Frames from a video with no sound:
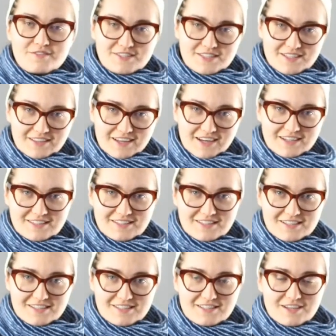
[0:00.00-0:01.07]
celiac
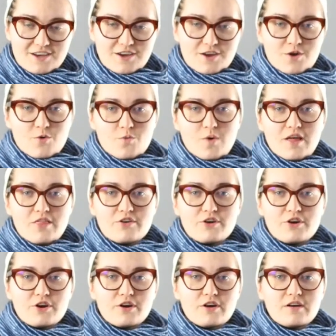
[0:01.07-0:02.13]
disease,
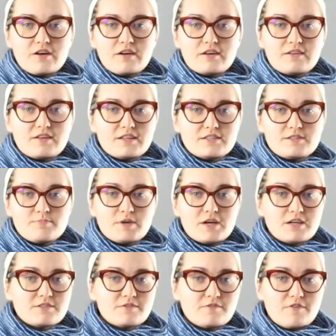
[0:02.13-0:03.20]
whether it's
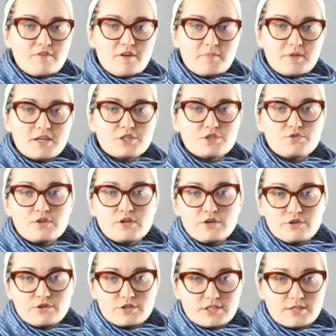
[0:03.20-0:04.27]
because of a family history
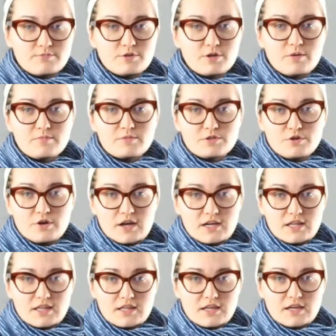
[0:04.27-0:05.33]
or your symptoms or
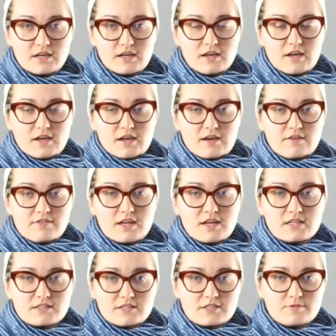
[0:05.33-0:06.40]
anything, if
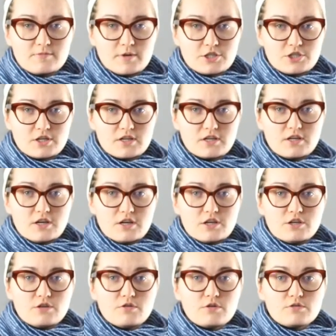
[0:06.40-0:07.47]
that is a suspicion,
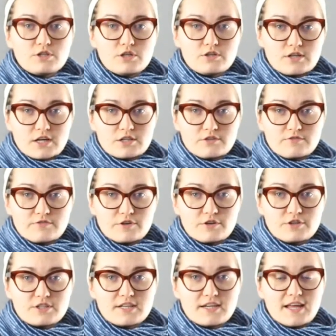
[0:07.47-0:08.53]
you go to your doctor
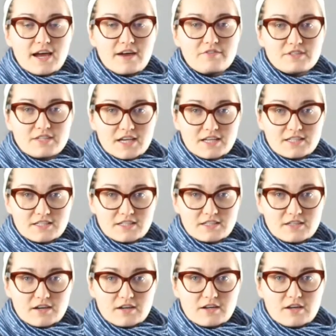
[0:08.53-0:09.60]
first and have the testing
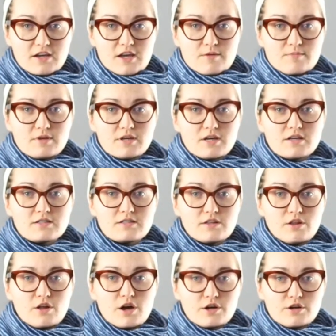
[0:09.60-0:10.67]
done, because
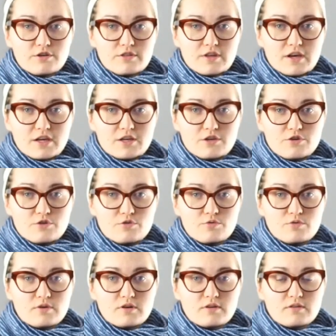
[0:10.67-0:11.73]
the longer that
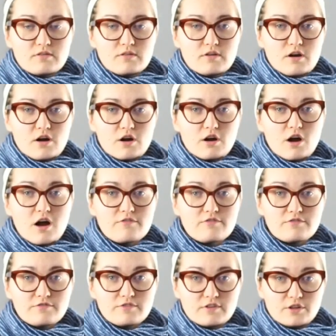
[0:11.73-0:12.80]
you are
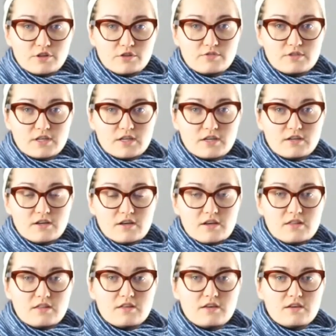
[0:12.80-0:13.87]
off of gluten,
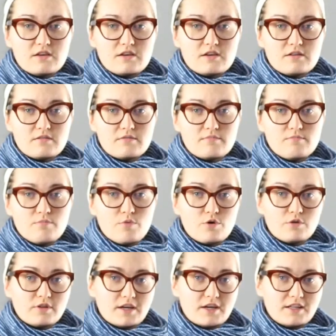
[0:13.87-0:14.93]
the
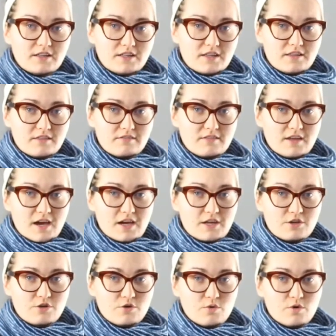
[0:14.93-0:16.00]
more likely
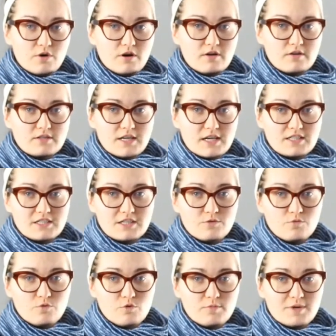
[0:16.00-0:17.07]
that your
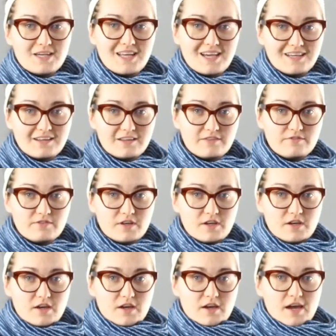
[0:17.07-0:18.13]
testing will be negative.
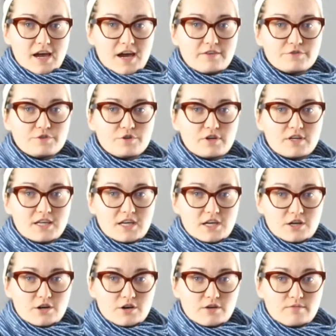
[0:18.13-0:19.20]
After a
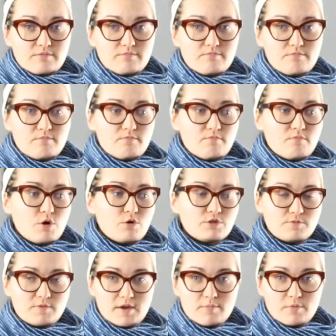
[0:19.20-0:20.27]
year,
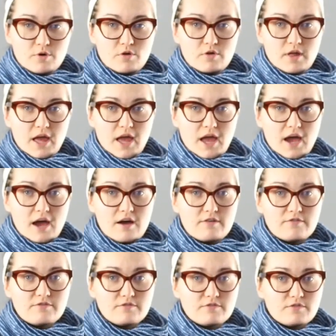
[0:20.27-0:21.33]
most people
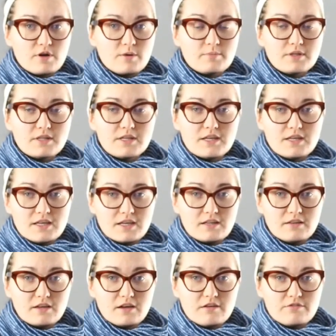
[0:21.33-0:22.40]
have complete
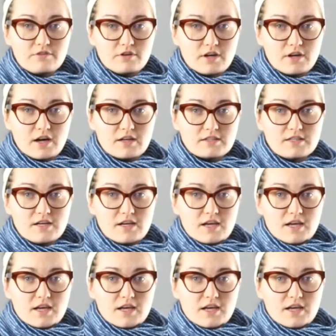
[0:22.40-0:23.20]
healing of their gut,